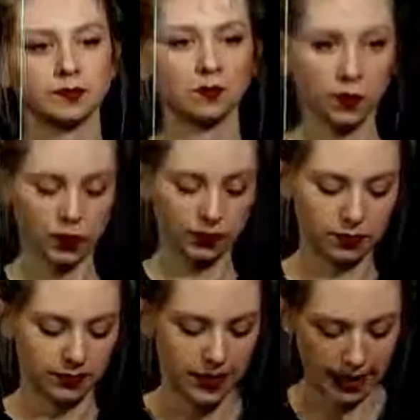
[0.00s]
Fourth was
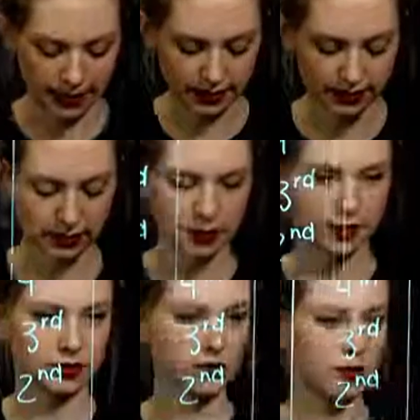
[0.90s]
the highest.
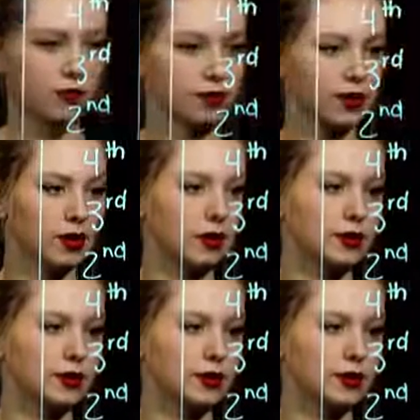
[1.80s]
So overall,